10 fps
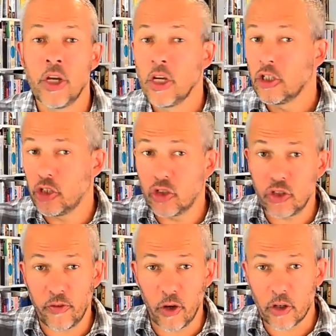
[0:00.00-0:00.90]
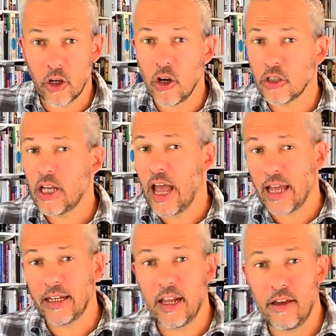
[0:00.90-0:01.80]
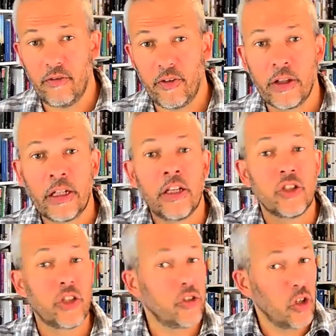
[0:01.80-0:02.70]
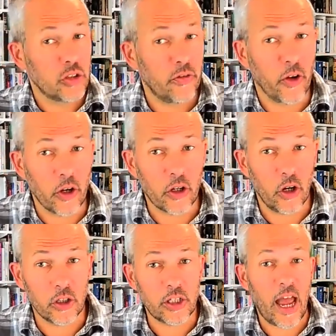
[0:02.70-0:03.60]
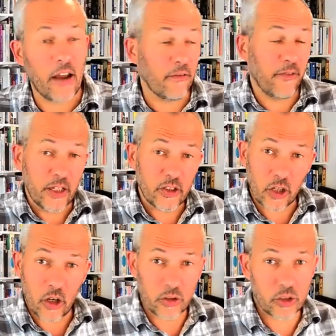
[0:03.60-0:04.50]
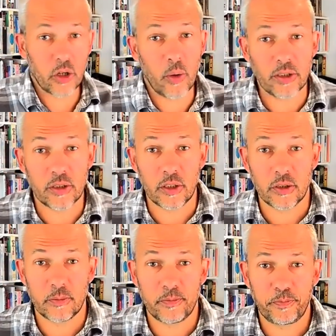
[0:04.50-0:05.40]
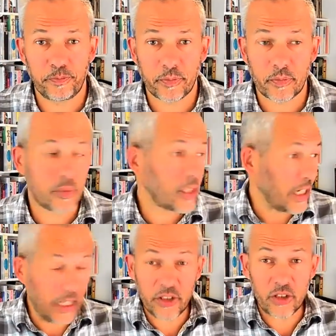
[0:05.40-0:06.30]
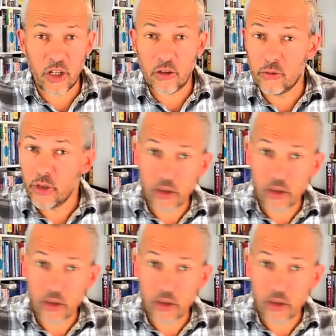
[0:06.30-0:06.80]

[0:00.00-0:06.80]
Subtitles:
Choose to follow God and live. Choose not to follow God and face the consequences. It's a real